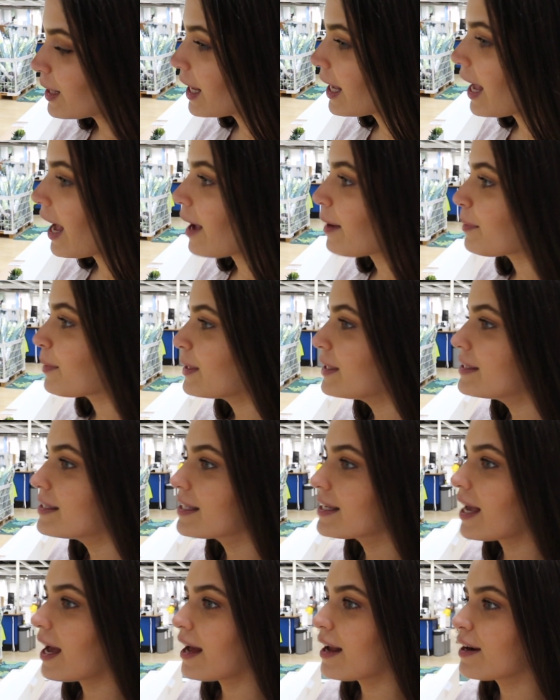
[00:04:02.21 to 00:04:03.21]
I wanted
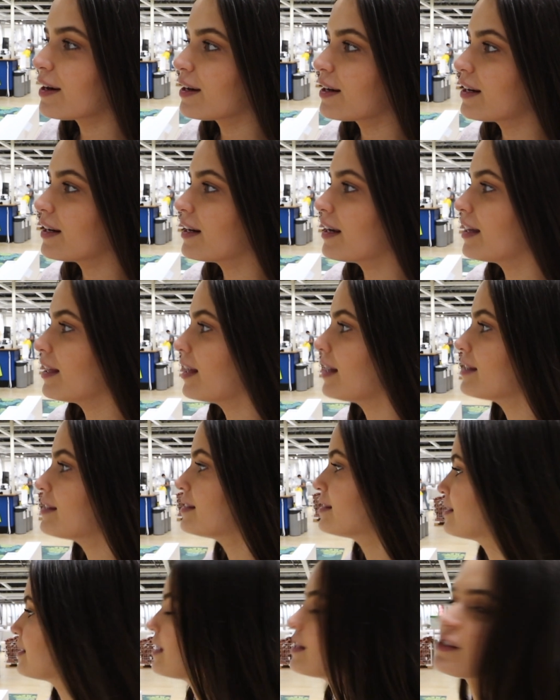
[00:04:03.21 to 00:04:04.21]
to get her
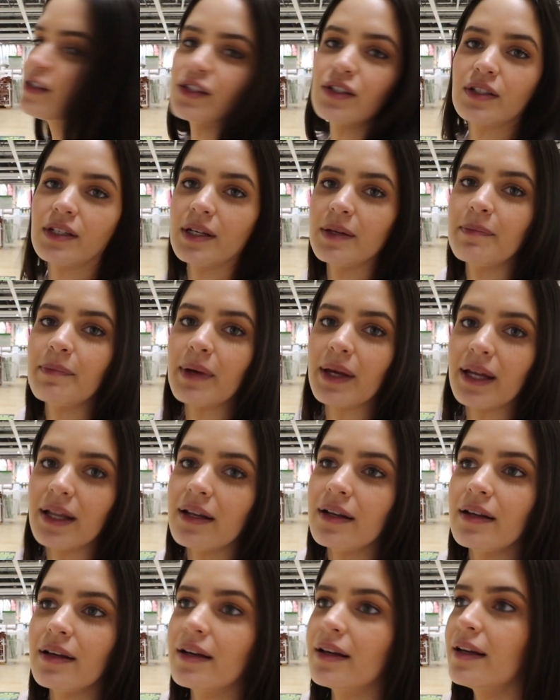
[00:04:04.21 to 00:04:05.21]
a sensory bin